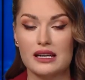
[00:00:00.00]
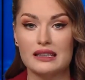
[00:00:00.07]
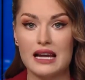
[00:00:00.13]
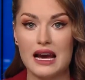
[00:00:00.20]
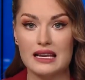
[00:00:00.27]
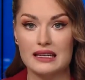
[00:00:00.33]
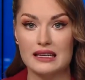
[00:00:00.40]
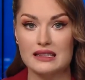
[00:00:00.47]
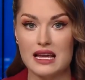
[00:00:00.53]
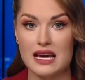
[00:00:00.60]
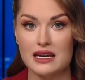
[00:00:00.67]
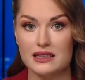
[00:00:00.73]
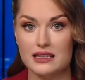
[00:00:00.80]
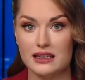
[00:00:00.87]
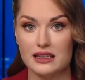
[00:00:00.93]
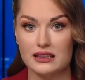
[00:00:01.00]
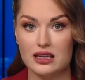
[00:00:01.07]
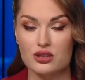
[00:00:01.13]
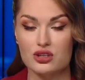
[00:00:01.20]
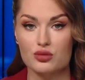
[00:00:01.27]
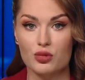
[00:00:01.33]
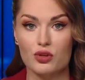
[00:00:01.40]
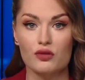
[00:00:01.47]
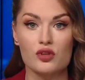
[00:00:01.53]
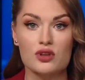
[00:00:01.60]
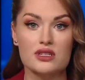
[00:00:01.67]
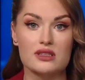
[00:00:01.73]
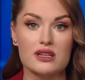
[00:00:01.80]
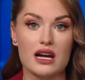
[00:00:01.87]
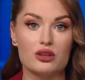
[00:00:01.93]
personnel closer to the
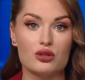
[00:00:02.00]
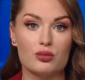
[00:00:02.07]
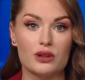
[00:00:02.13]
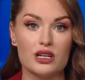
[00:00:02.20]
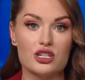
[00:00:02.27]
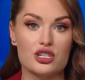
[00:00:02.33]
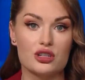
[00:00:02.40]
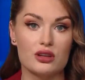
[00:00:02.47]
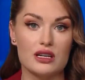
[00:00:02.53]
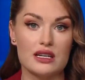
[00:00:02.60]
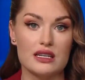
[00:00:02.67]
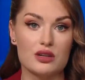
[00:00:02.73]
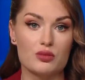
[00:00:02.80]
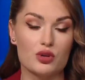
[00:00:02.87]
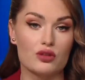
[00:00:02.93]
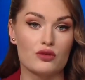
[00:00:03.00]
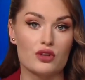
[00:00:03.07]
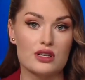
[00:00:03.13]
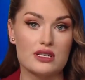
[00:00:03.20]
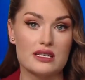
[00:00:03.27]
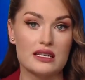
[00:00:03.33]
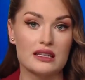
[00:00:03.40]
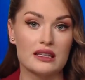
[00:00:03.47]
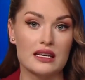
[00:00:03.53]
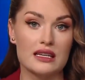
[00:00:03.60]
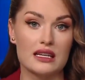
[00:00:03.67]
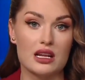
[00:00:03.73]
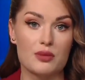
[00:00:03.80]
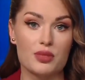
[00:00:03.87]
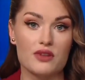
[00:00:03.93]
combat line in the south
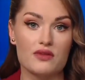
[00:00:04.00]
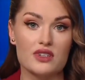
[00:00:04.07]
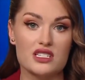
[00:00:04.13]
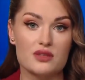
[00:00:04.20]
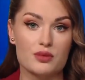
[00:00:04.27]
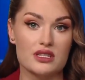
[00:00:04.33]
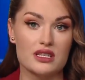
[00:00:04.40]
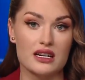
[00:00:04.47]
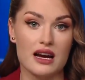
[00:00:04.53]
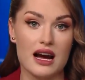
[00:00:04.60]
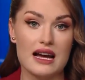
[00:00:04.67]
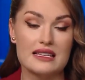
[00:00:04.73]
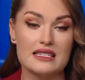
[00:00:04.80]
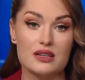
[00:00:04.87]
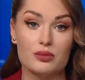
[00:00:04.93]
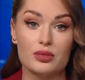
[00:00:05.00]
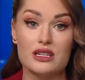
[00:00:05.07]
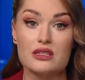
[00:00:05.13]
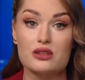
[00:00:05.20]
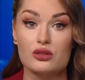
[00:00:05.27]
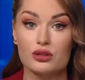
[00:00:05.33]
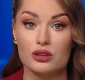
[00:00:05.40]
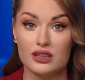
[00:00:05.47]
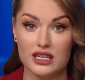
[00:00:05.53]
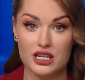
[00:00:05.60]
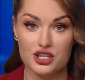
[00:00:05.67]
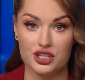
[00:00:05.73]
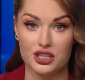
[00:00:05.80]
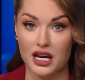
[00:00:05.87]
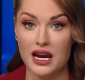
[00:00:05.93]
has been observed for a week.
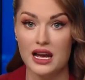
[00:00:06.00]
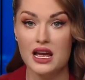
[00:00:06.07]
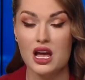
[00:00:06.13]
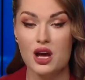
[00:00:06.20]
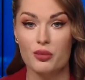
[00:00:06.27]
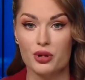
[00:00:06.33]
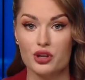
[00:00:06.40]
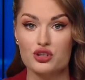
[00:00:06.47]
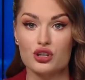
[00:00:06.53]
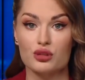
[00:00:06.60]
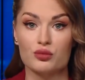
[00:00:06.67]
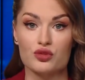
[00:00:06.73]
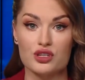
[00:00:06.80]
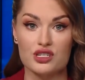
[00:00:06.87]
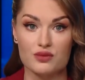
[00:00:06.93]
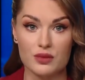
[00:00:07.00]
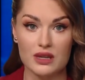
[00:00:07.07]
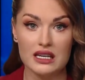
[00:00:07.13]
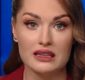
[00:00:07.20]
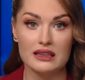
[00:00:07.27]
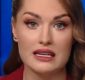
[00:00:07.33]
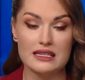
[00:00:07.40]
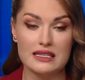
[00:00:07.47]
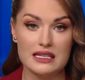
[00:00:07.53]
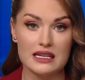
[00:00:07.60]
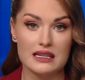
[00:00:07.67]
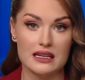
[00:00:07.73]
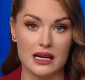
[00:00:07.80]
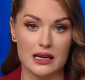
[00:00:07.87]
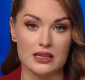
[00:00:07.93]
No changes have been
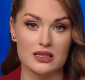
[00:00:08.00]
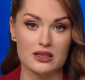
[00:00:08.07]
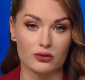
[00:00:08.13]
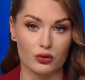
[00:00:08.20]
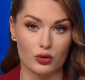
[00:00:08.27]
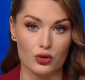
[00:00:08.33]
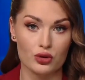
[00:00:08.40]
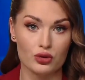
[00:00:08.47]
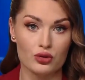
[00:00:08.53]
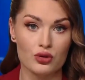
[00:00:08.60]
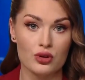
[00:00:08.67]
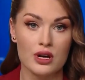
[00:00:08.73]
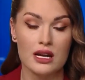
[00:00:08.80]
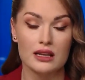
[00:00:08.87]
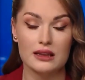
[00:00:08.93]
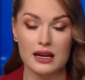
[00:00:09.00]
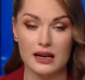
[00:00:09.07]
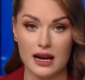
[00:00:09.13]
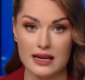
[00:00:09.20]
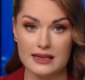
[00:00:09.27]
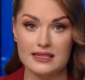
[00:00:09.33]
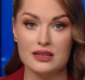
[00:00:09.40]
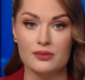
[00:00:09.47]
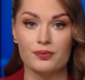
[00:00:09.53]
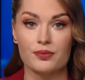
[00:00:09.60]
recorded in this front line so far.